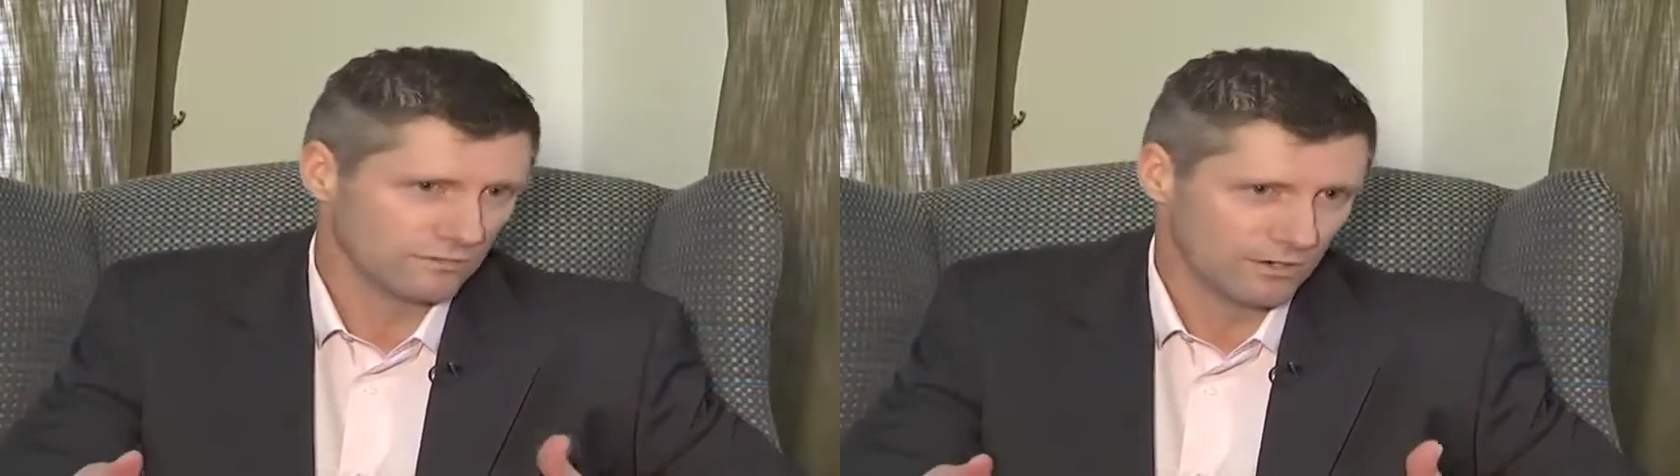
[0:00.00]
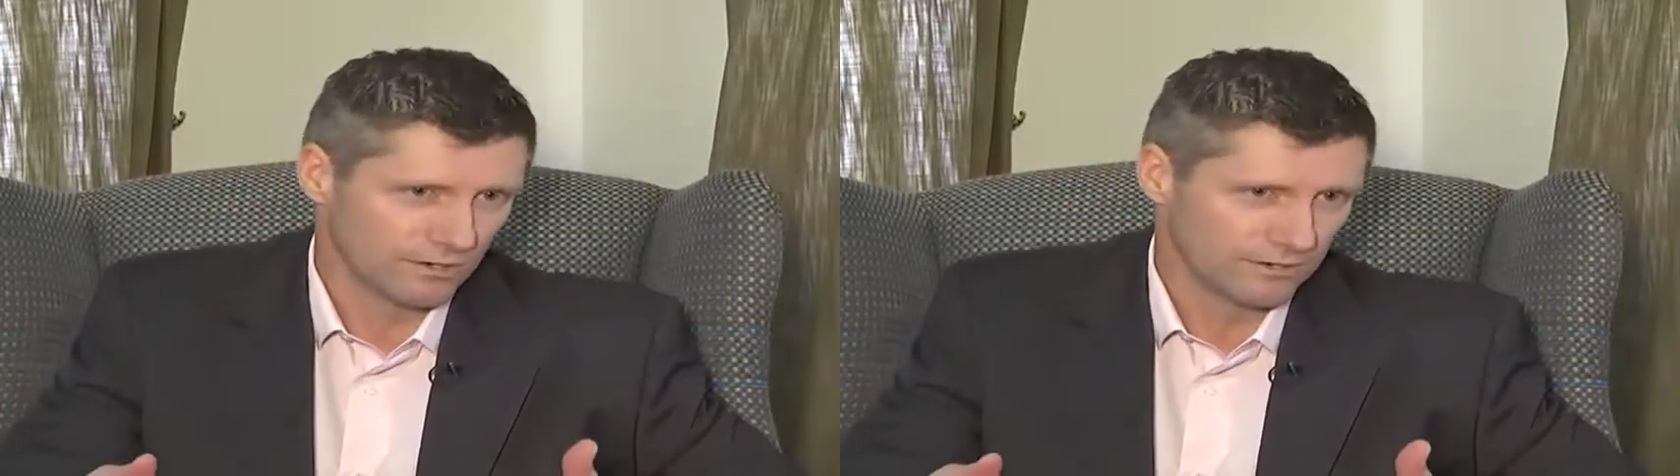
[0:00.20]

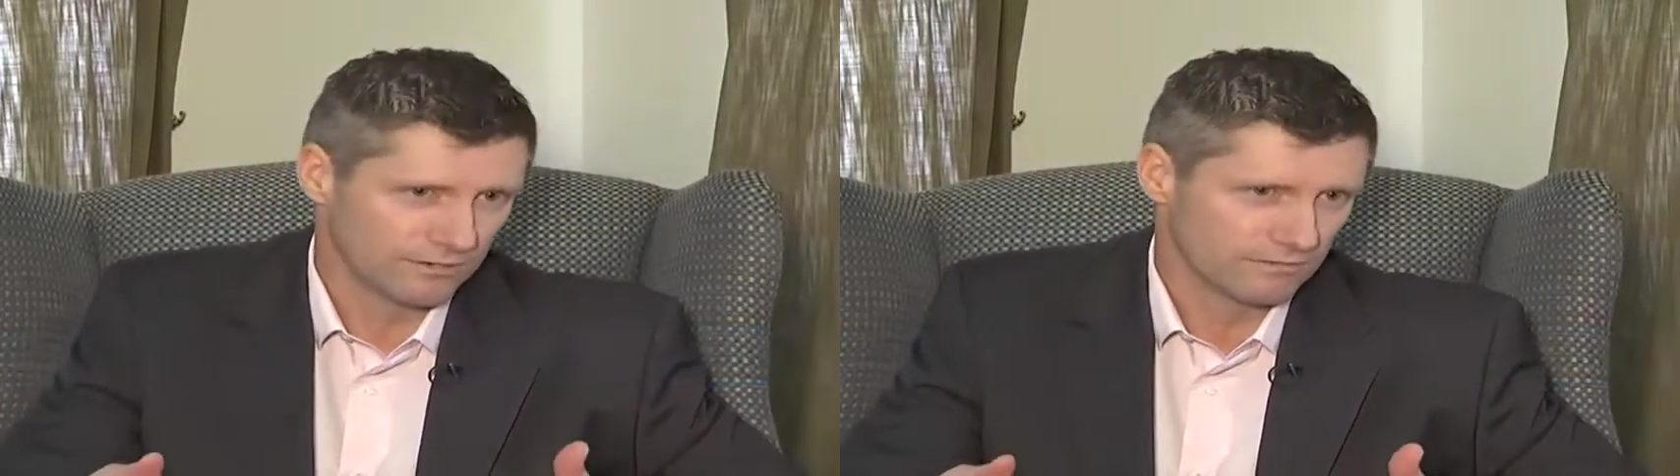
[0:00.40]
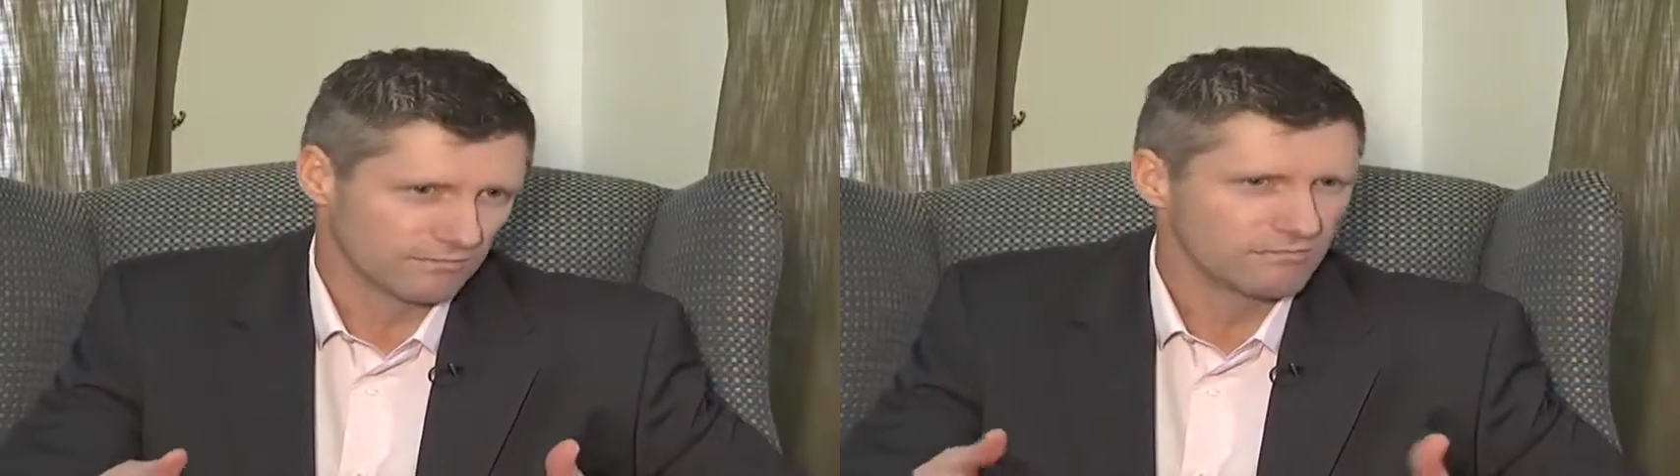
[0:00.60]
demand,
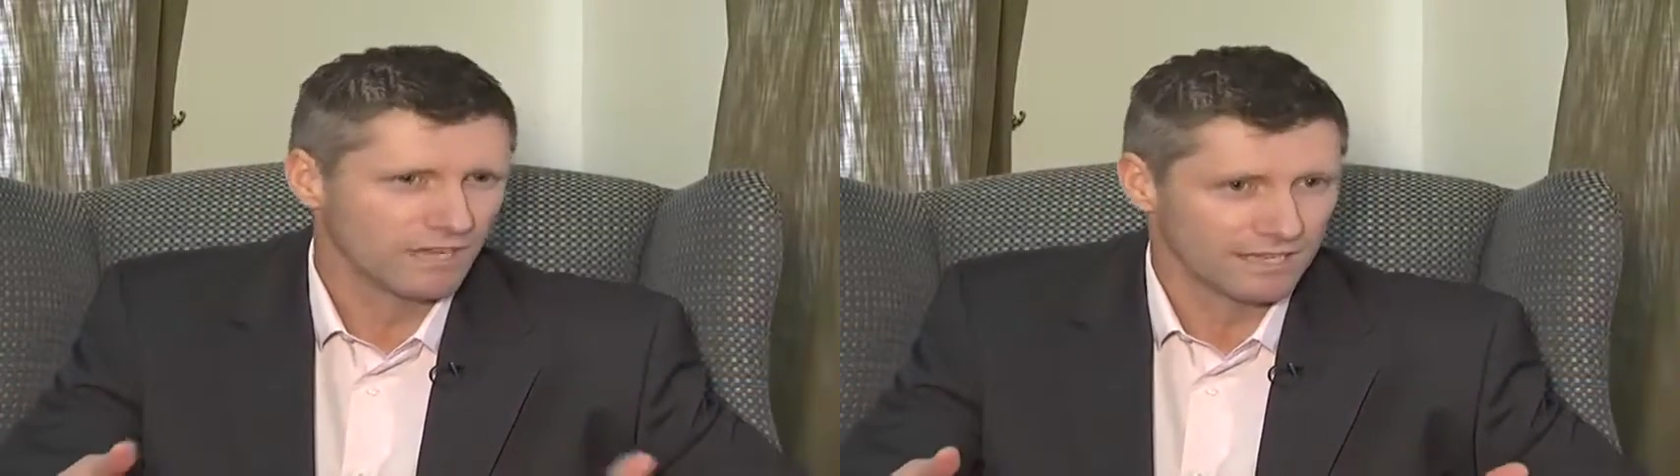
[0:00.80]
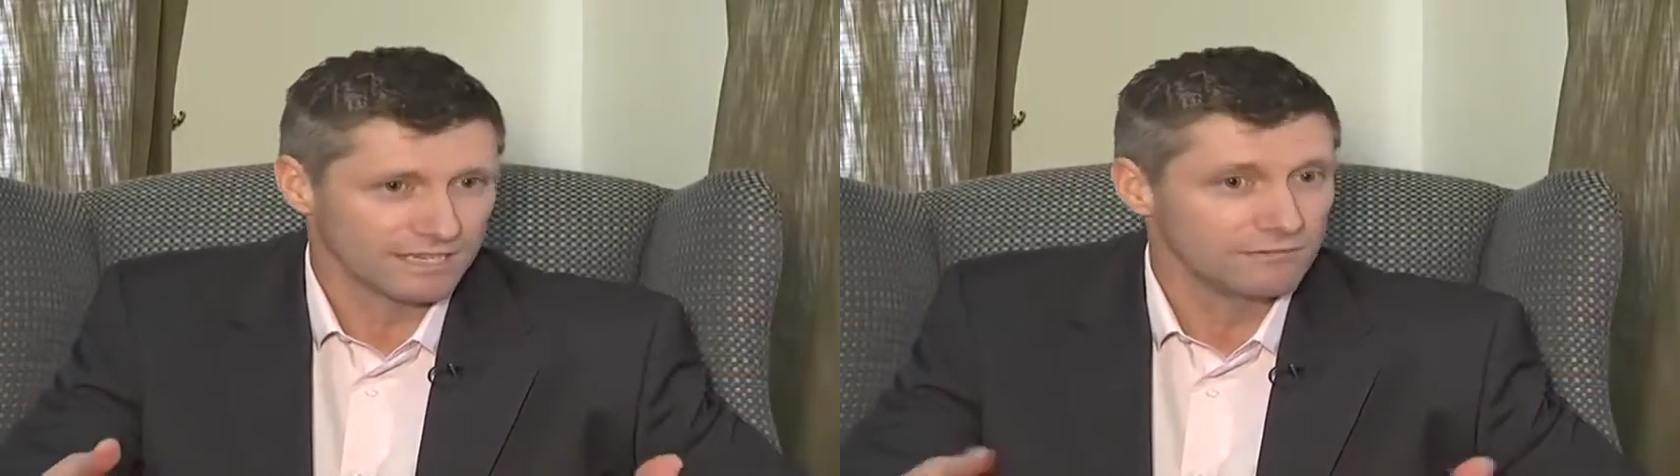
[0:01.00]

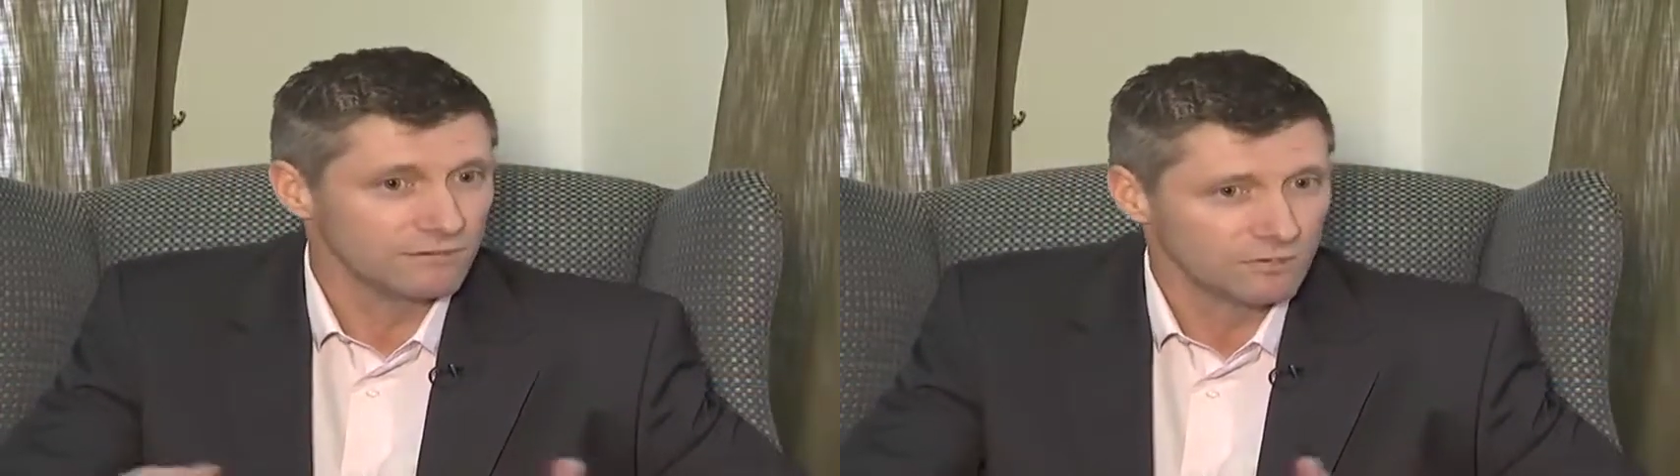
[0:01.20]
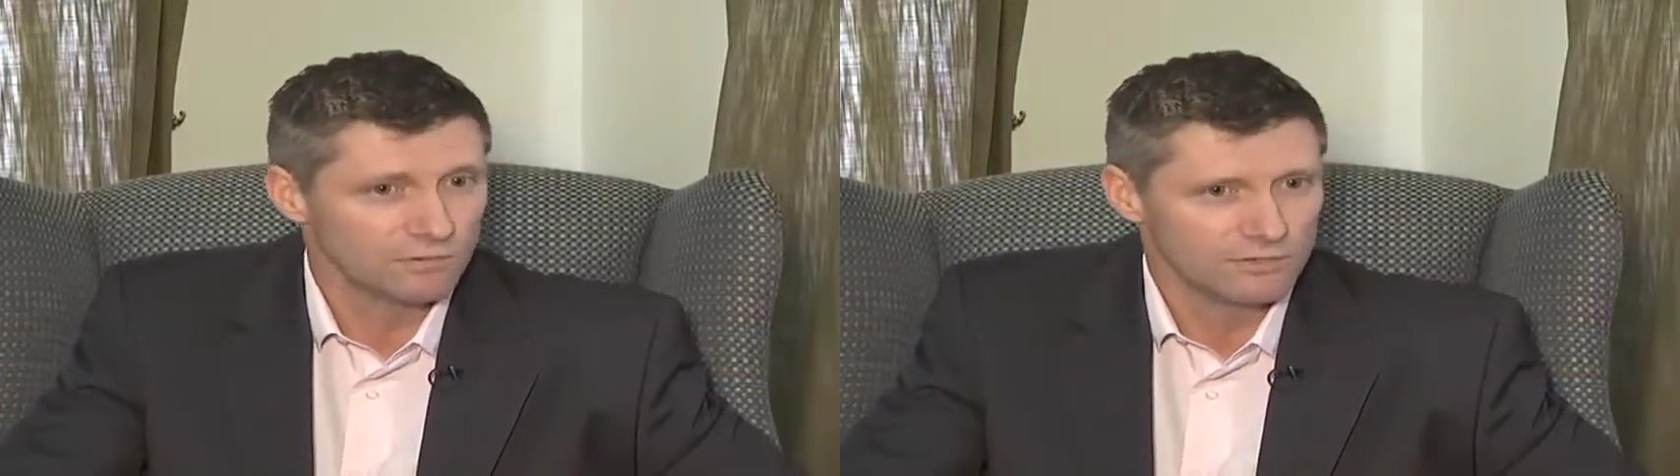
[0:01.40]
i.e.
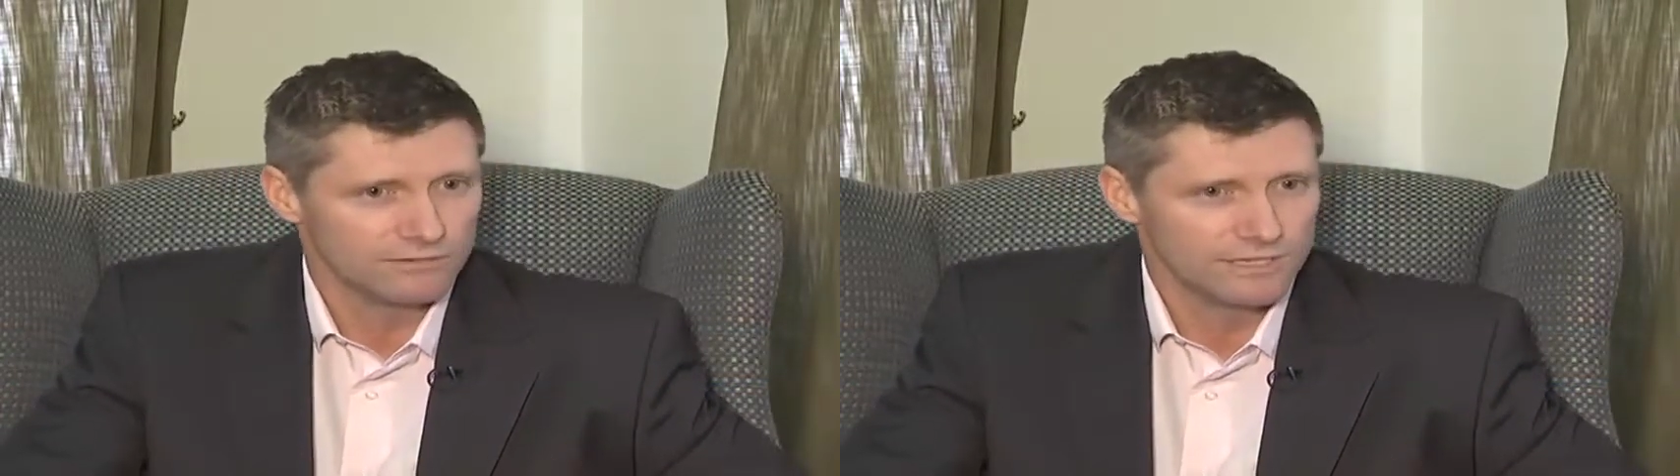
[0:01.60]
recorded